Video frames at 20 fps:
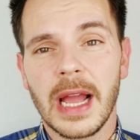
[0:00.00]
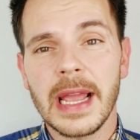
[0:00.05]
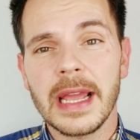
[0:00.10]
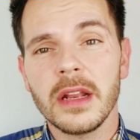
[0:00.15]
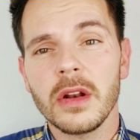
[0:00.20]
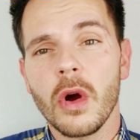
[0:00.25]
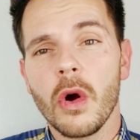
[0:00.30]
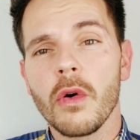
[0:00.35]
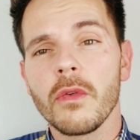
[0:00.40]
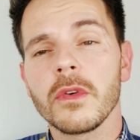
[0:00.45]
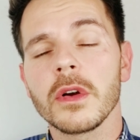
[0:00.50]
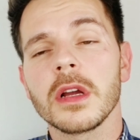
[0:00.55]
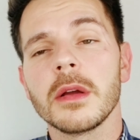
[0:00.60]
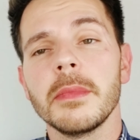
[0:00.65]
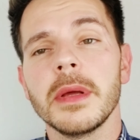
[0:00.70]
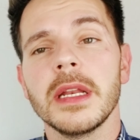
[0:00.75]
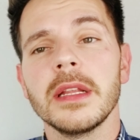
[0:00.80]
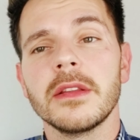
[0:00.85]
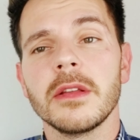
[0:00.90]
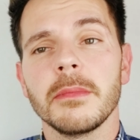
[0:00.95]
I had
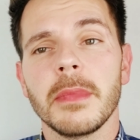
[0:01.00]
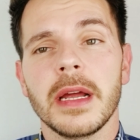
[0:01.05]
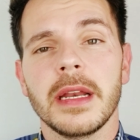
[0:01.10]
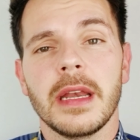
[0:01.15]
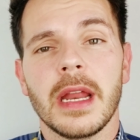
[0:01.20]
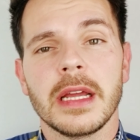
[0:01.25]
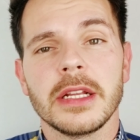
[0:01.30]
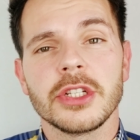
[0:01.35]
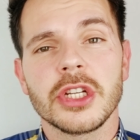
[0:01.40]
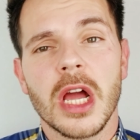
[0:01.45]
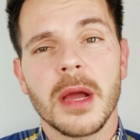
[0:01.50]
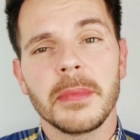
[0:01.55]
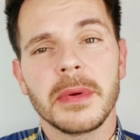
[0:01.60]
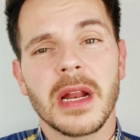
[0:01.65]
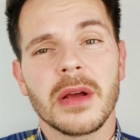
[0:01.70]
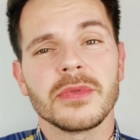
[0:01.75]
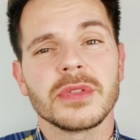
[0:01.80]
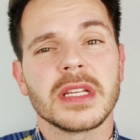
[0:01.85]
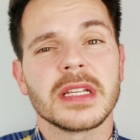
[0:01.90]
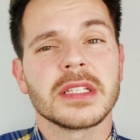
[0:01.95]
overcommitted to my night job
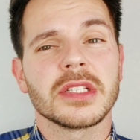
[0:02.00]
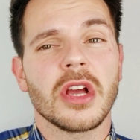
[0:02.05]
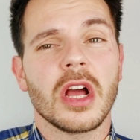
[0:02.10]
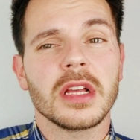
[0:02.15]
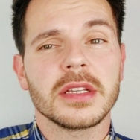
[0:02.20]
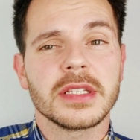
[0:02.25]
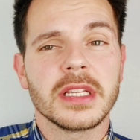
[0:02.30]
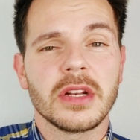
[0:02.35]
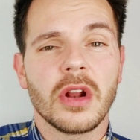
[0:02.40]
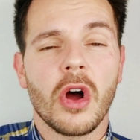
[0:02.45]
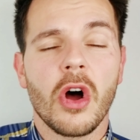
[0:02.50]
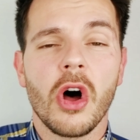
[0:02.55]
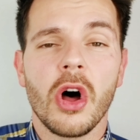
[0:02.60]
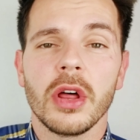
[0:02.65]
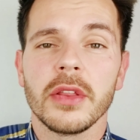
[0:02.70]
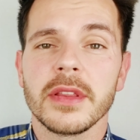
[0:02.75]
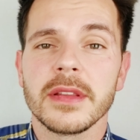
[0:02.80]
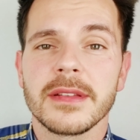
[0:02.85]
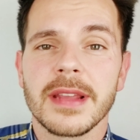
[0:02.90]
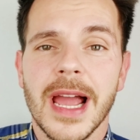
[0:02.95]
and I was exhausted
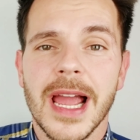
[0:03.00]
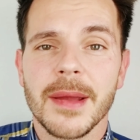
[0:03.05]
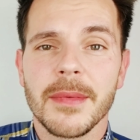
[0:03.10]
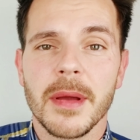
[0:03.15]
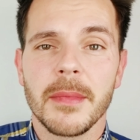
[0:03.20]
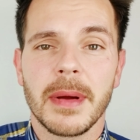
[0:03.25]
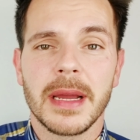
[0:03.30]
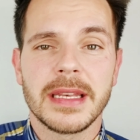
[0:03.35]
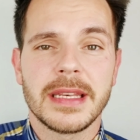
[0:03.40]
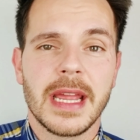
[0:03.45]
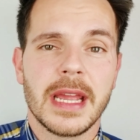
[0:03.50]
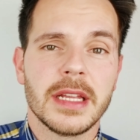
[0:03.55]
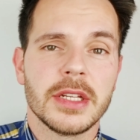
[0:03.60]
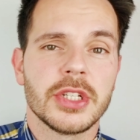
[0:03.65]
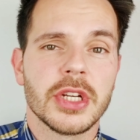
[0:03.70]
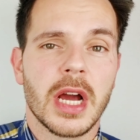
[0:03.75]
all the time at my day